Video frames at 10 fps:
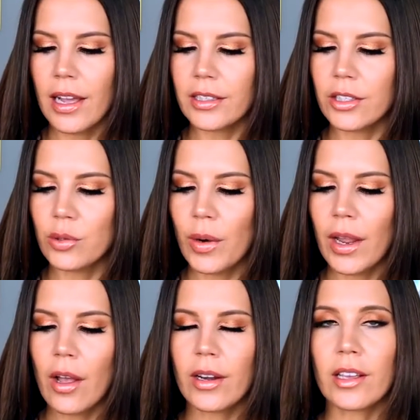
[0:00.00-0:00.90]
I did
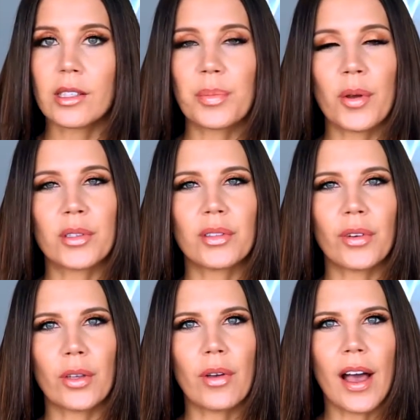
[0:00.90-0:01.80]
try on exposed
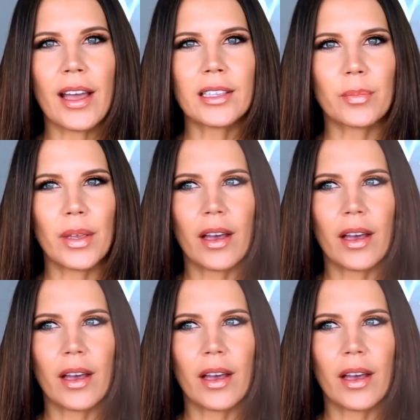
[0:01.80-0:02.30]
for you guys